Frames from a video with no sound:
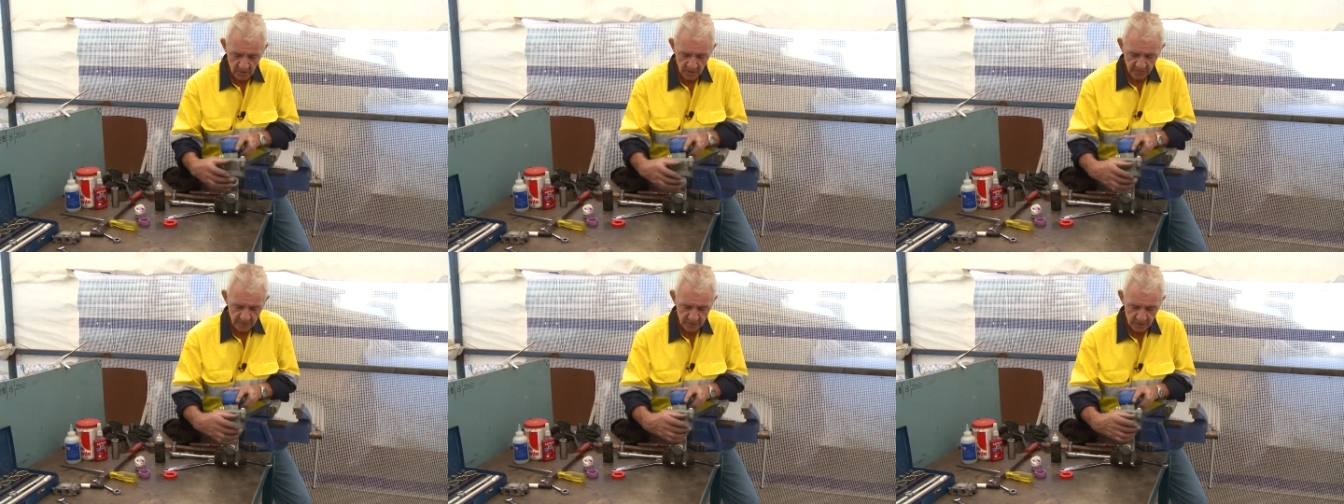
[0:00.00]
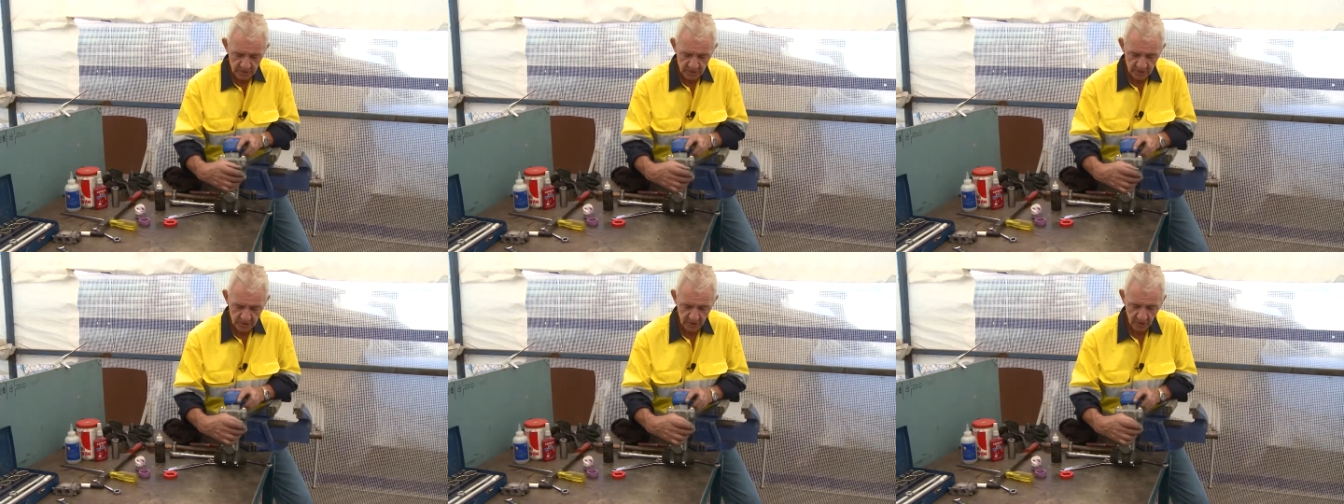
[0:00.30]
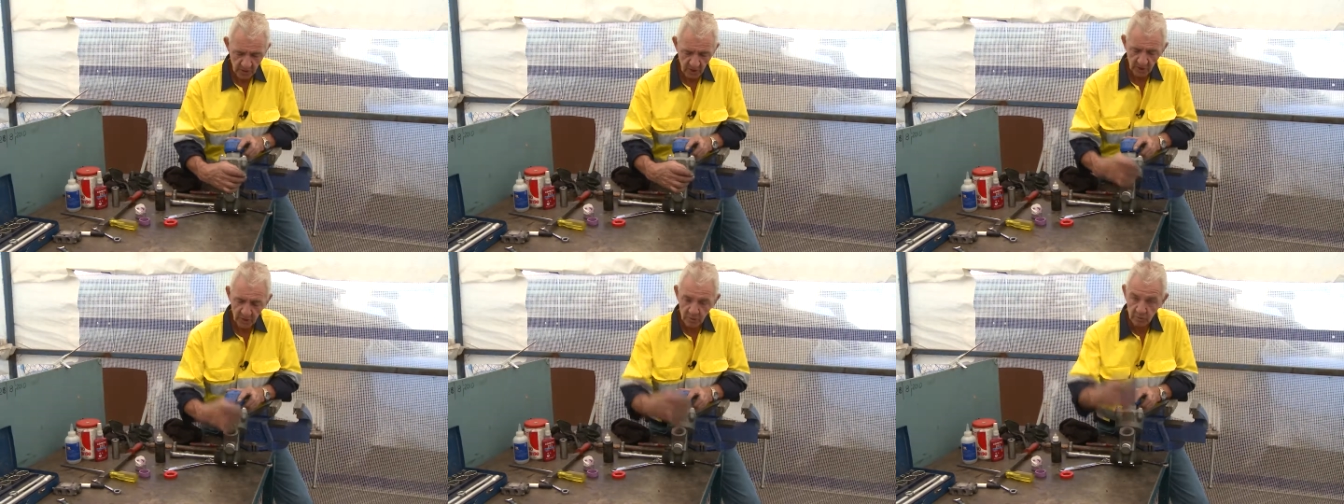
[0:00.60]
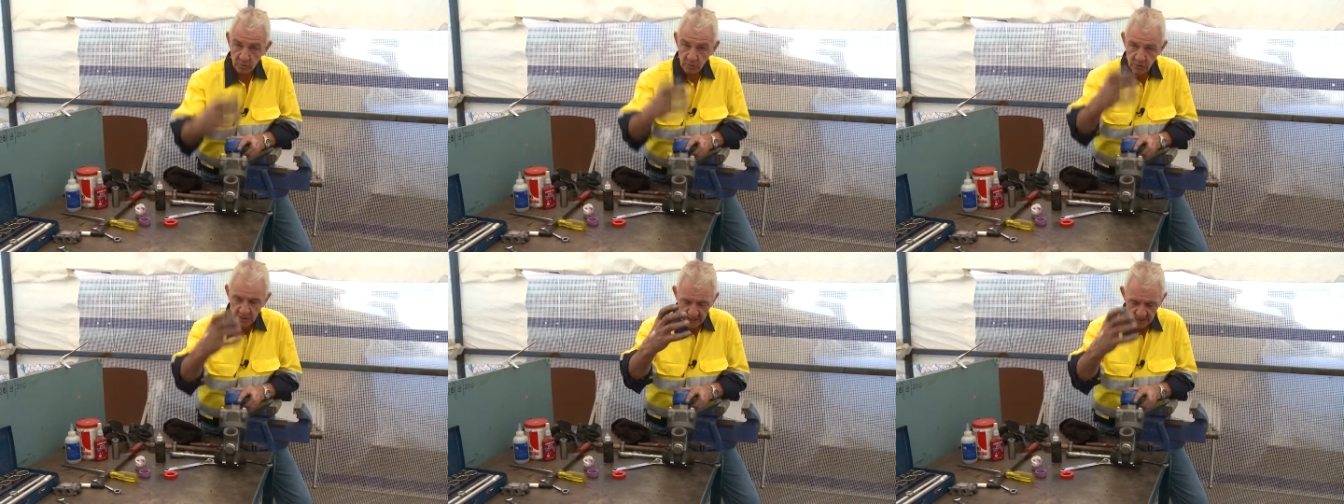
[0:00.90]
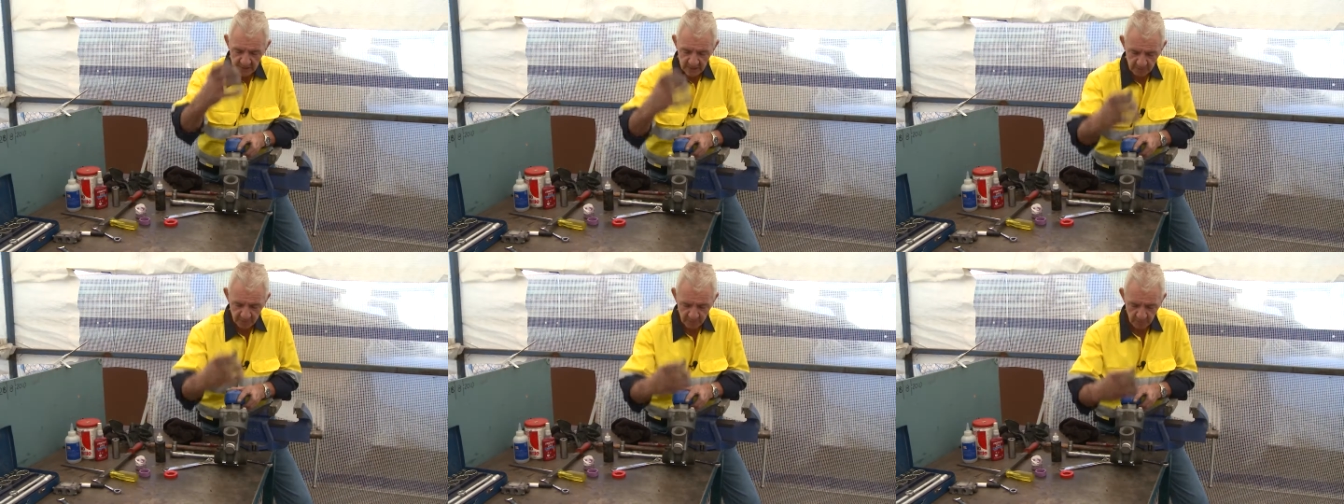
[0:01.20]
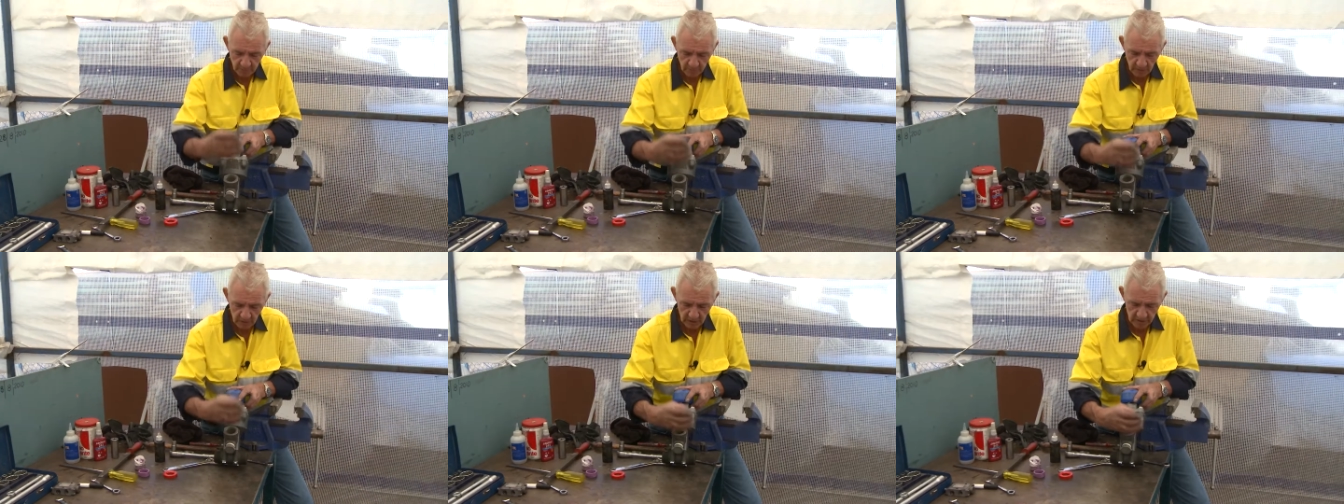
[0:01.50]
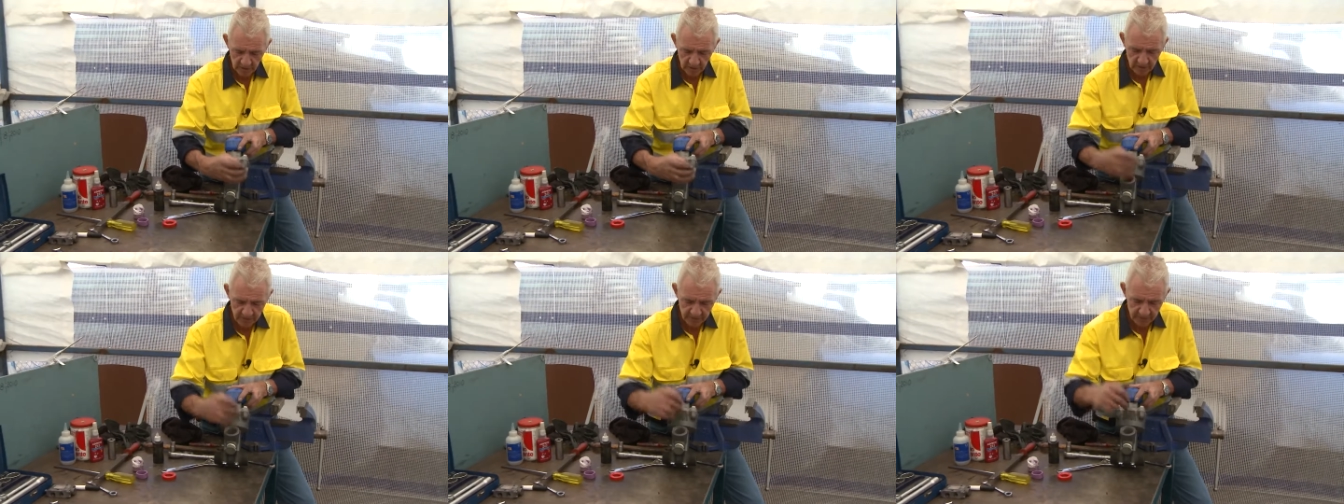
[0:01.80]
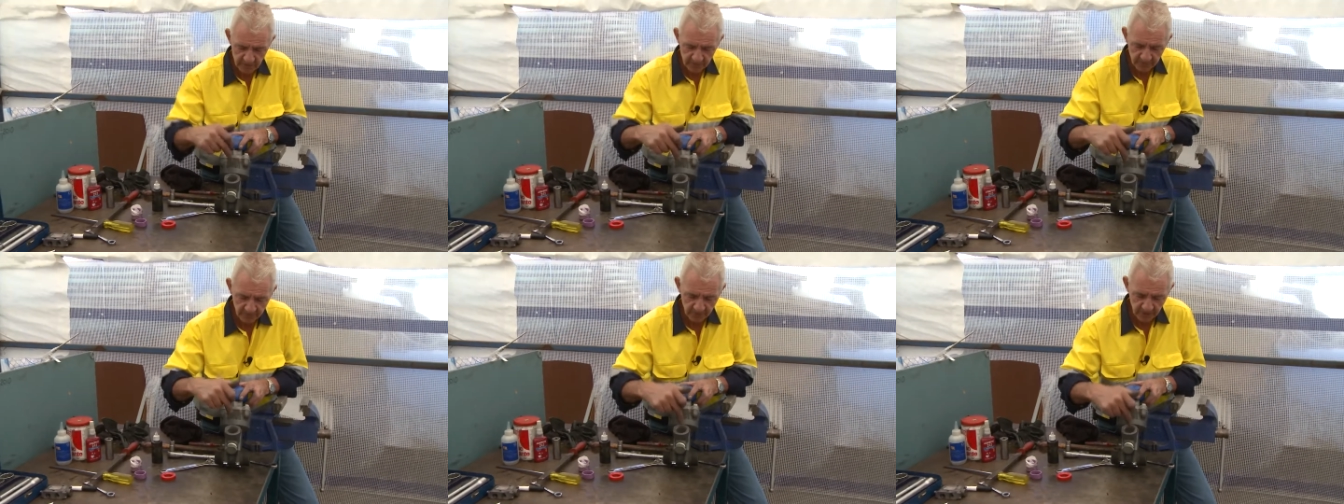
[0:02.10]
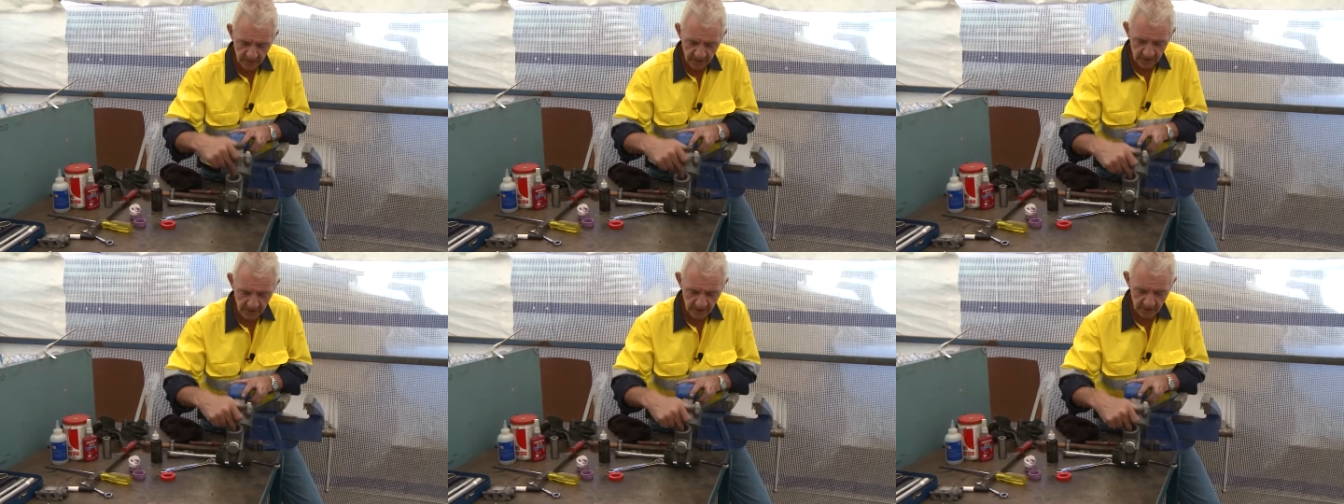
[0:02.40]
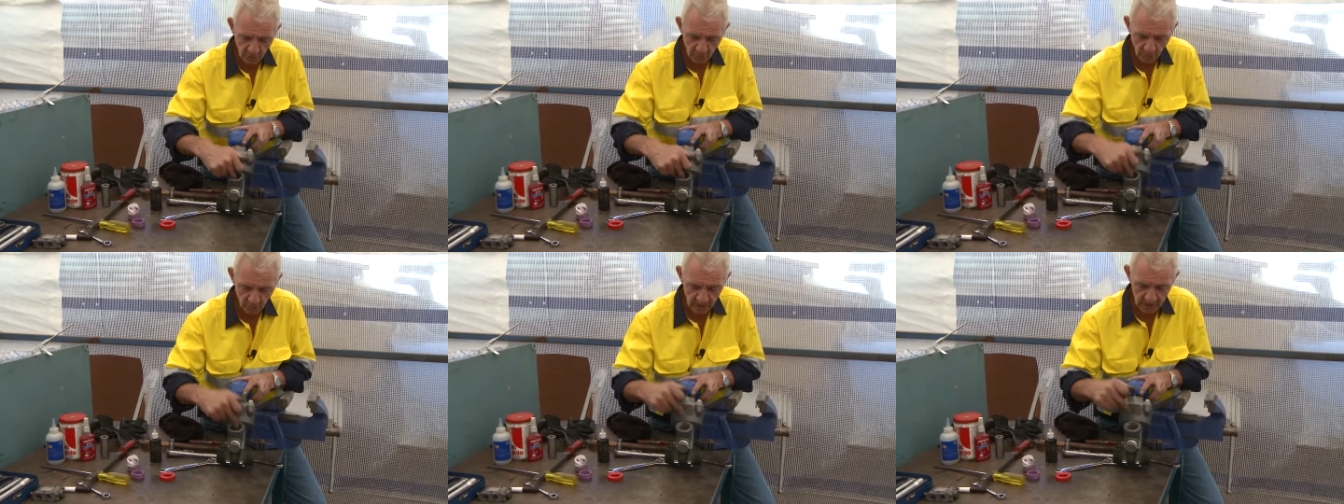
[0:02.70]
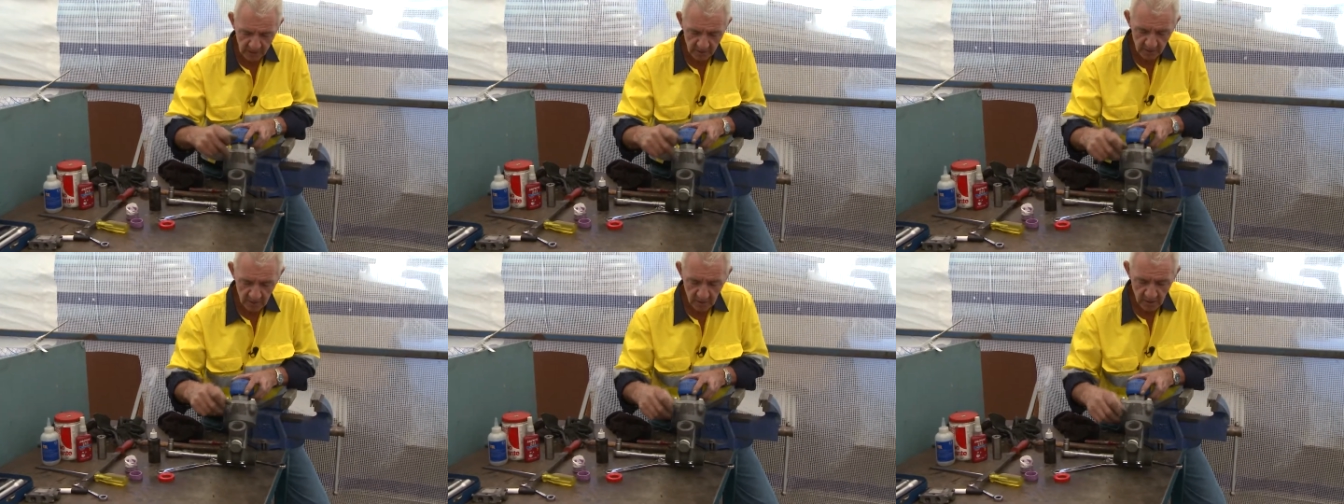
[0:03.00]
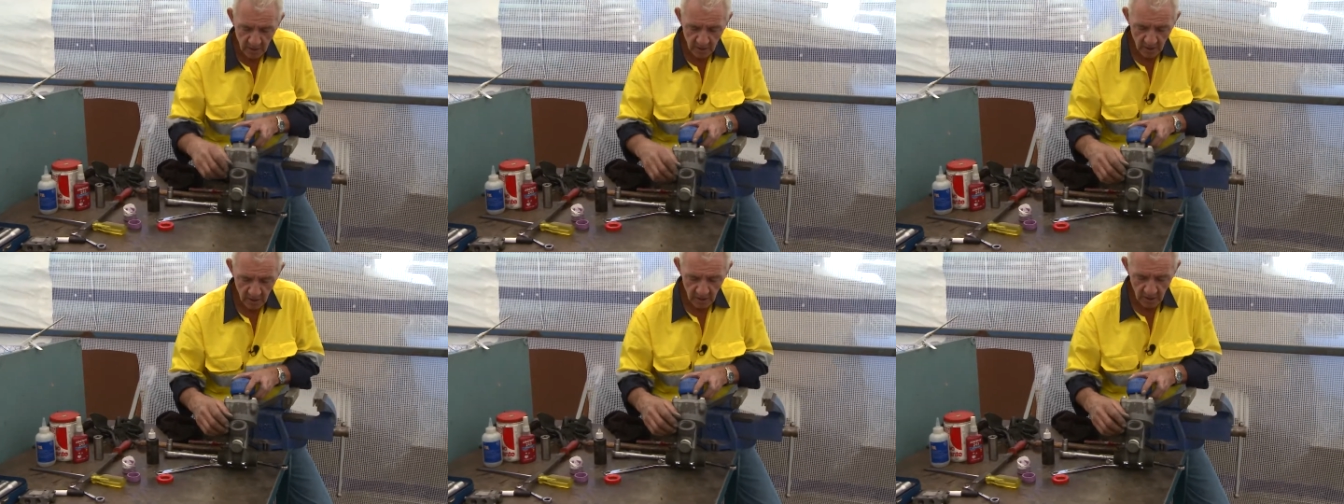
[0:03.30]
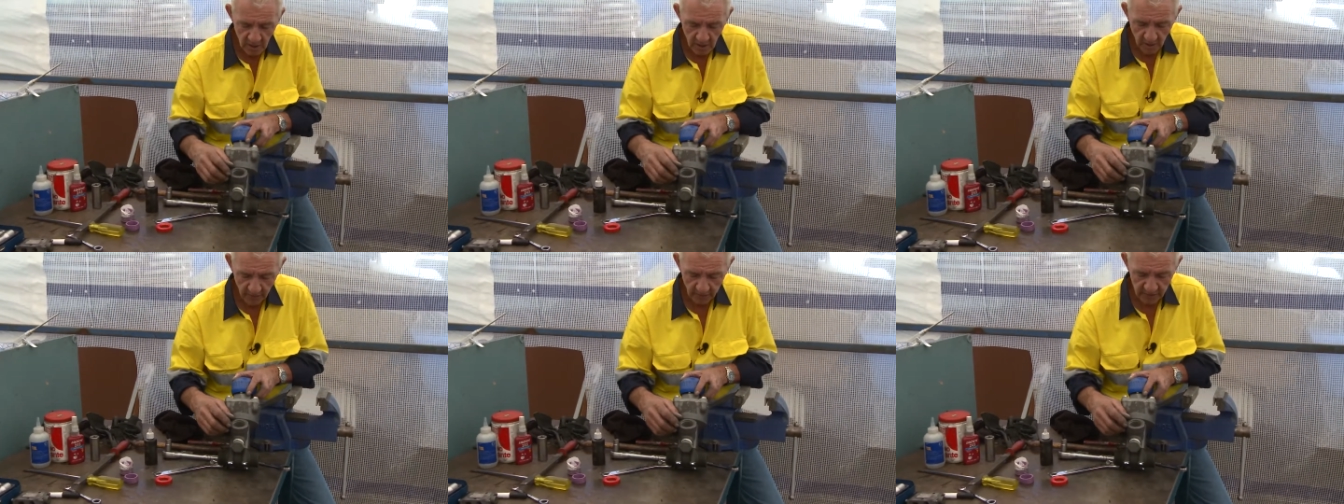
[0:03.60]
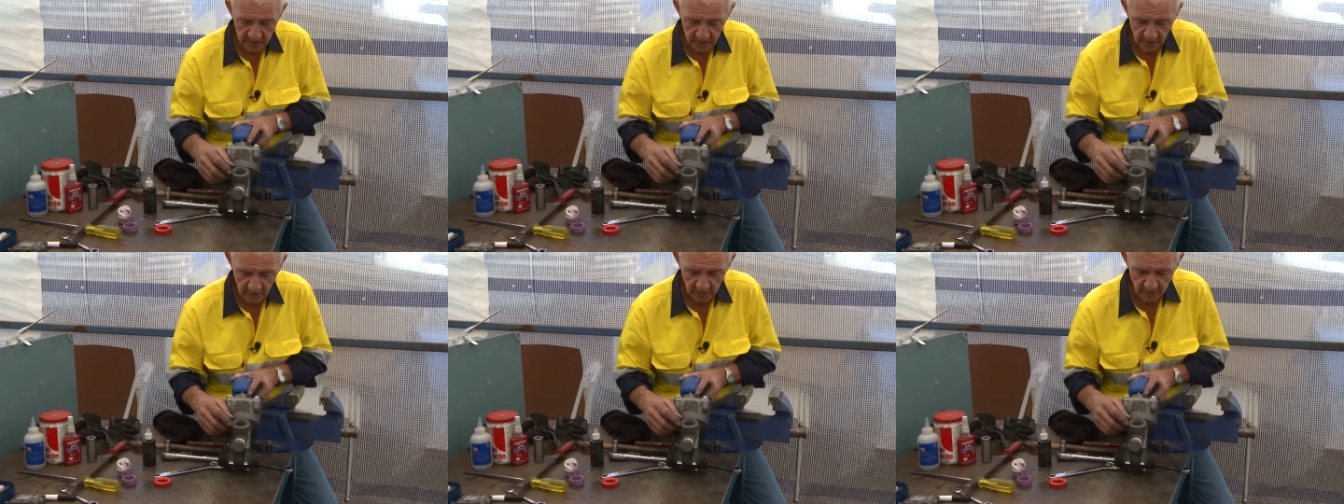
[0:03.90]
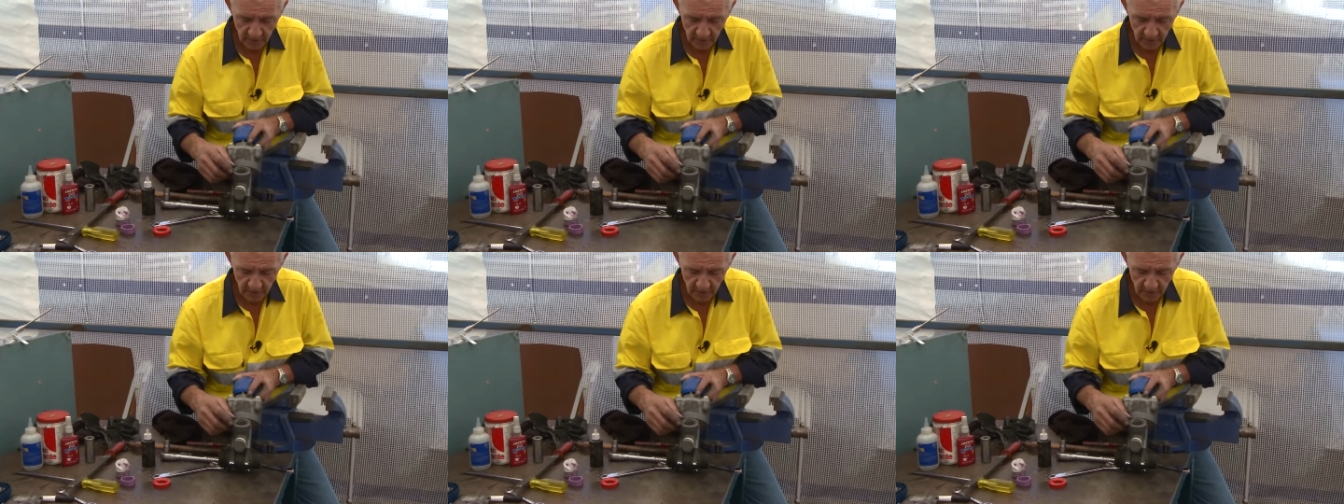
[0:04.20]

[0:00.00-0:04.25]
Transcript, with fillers: this is the conical section of your pot that's feeding the grit of its own